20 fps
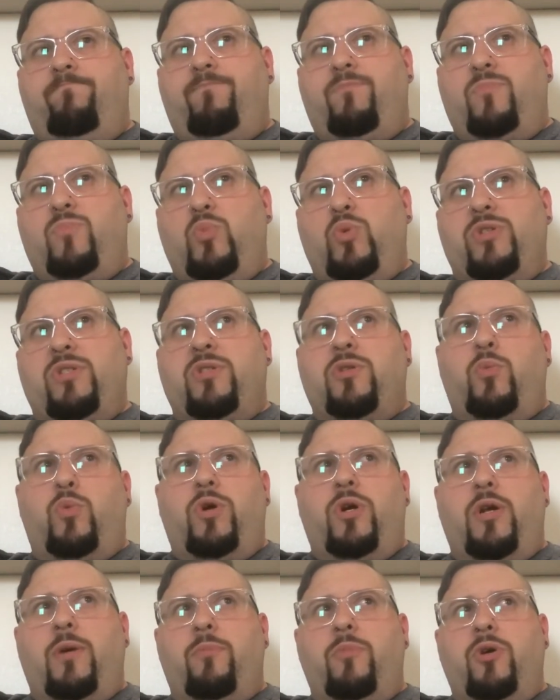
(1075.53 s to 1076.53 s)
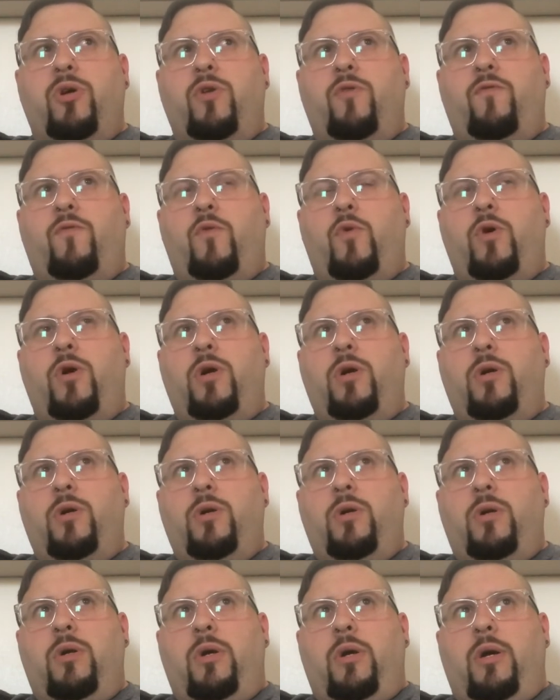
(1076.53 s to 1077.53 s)
what's the word I'm looking for?
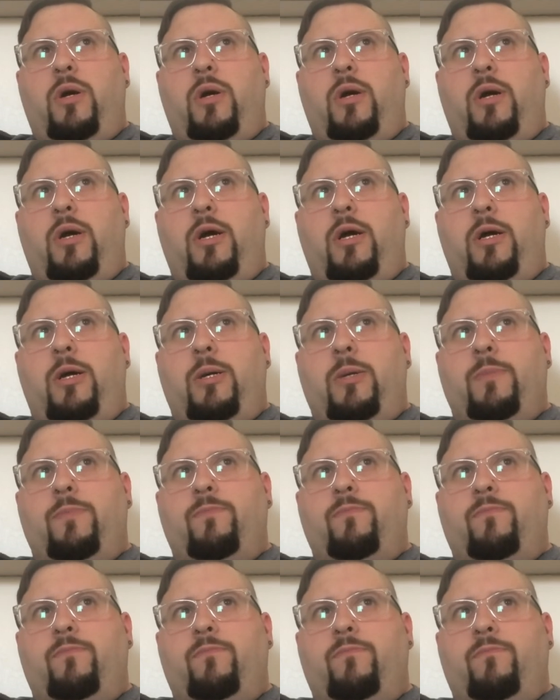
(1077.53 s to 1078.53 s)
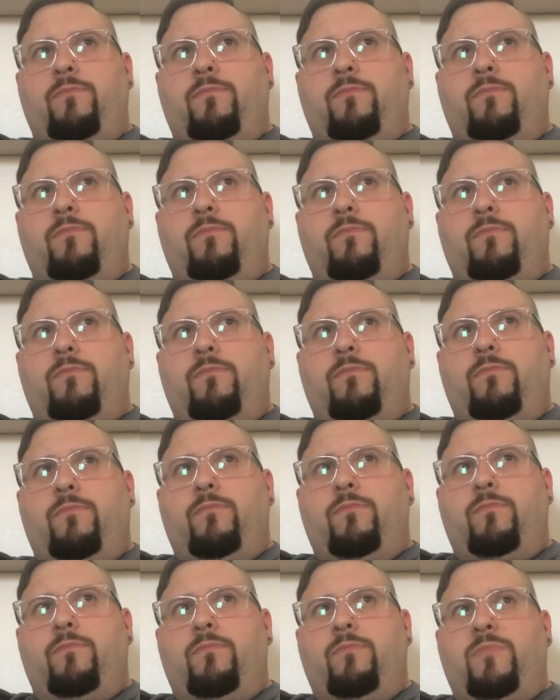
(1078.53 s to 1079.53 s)
Um,
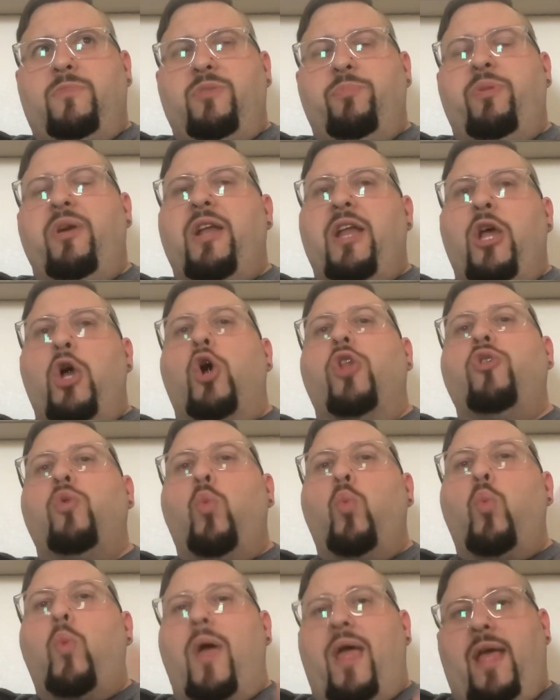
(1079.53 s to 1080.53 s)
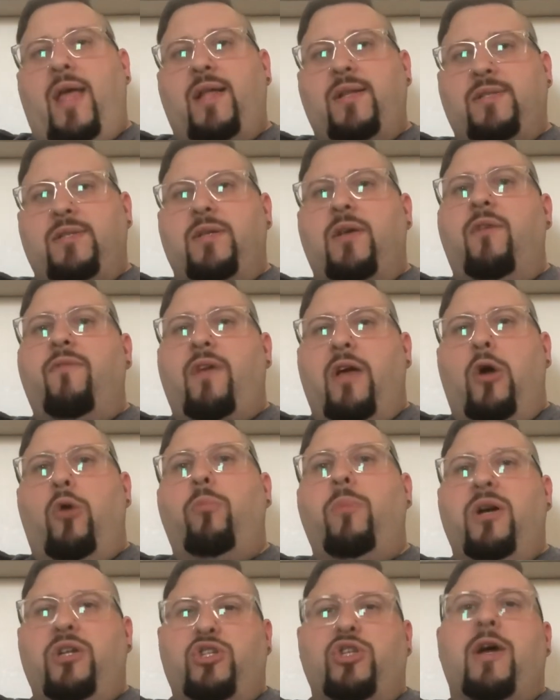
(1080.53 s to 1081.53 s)
Depending on the weight of how
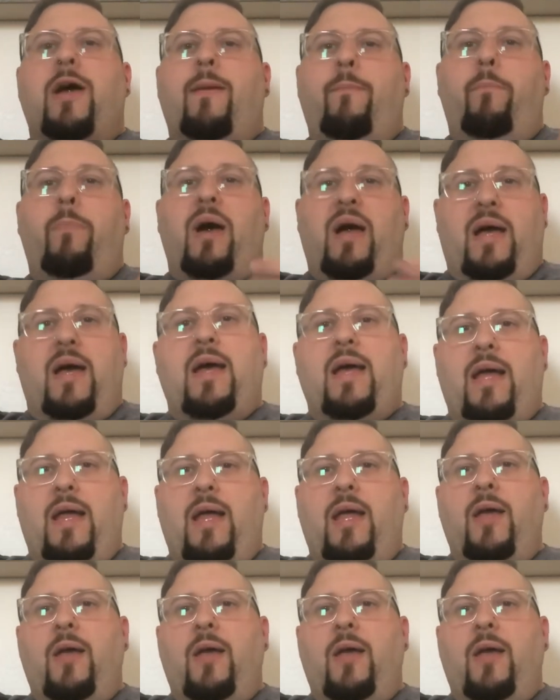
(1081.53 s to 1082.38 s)
much I buy,